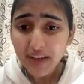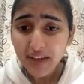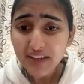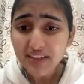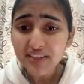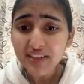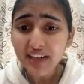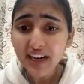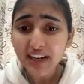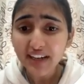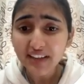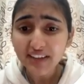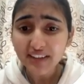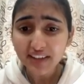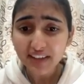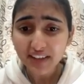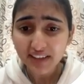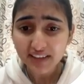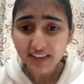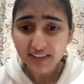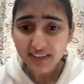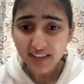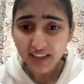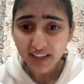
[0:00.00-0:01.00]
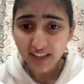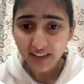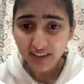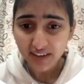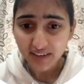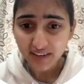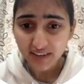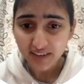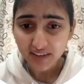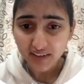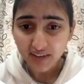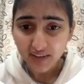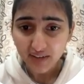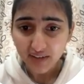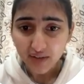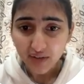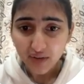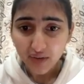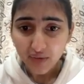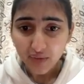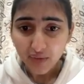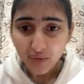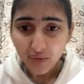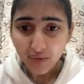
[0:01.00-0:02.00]
mention anything in here.
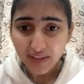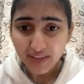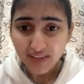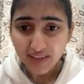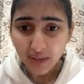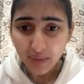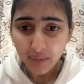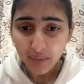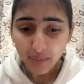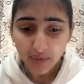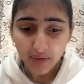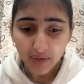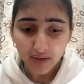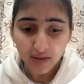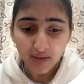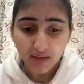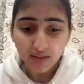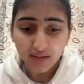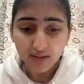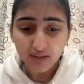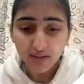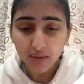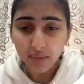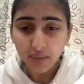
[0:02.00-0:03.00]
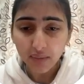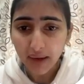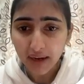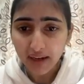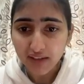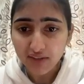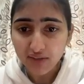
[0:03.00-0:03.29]
For example, the